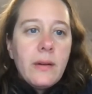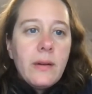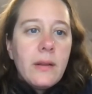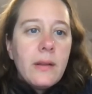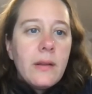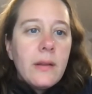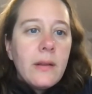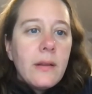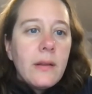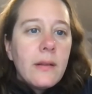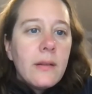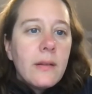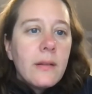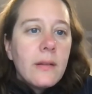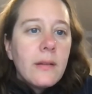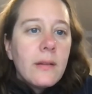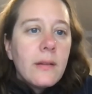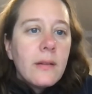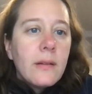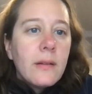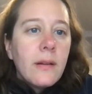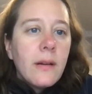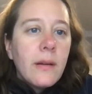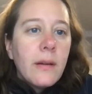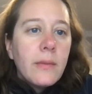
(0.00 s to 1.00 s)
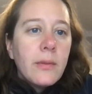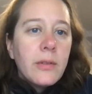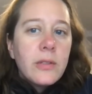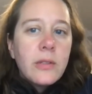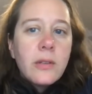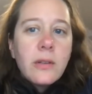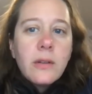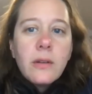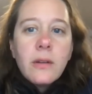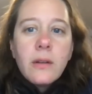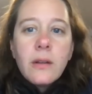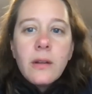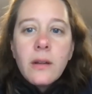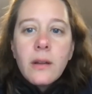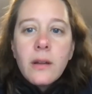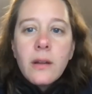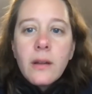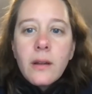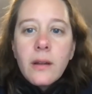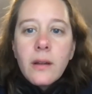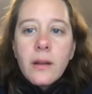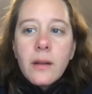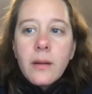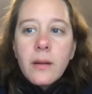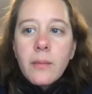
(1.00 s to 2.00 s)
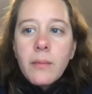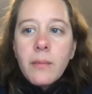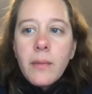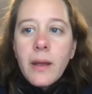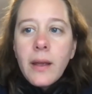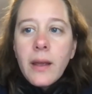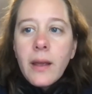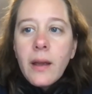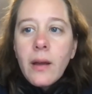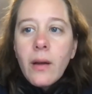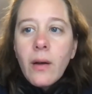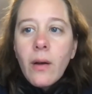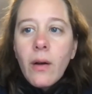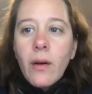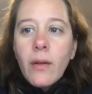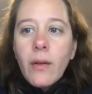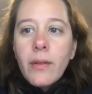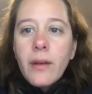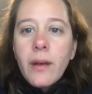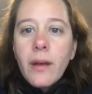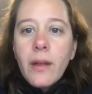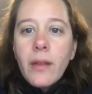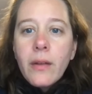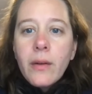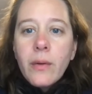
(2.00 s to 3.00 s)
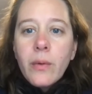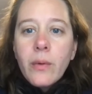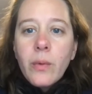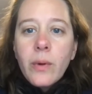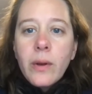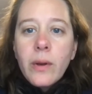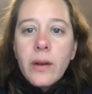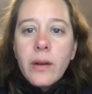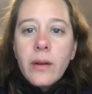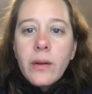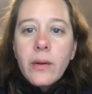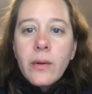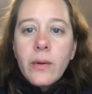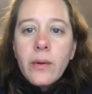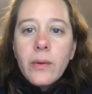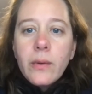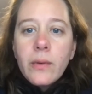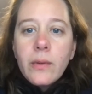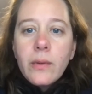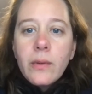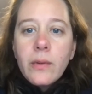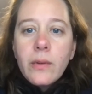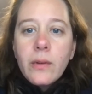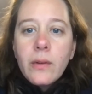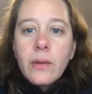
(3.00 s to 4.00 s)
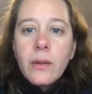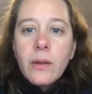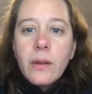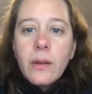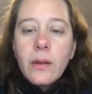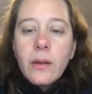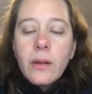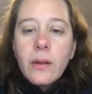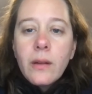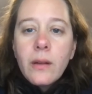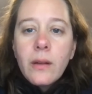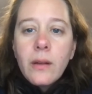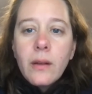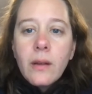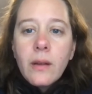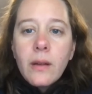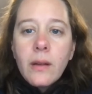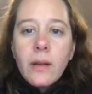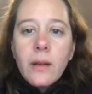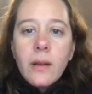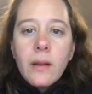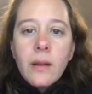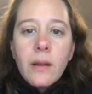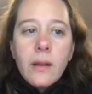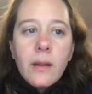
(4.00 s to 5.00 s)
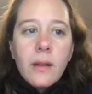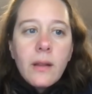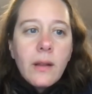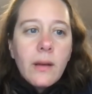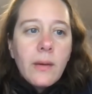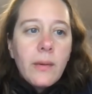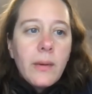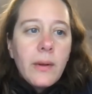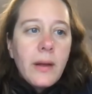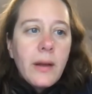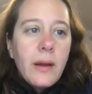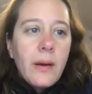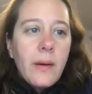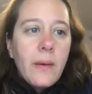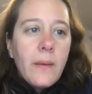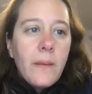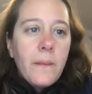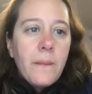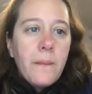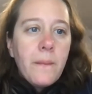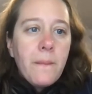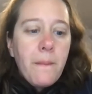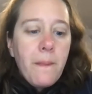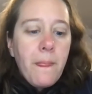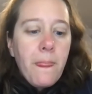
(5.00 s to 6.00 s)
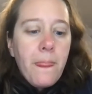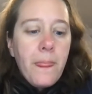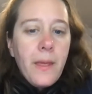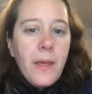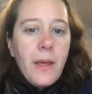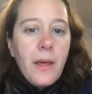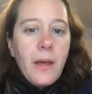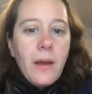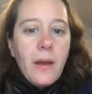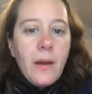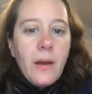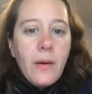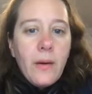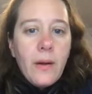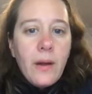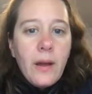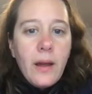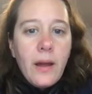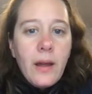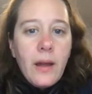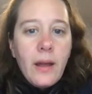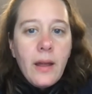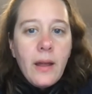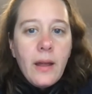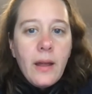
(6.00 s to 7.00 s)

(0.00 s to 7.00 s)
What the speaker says: Yes, so I'm just making all the other windows. There we go. Okay.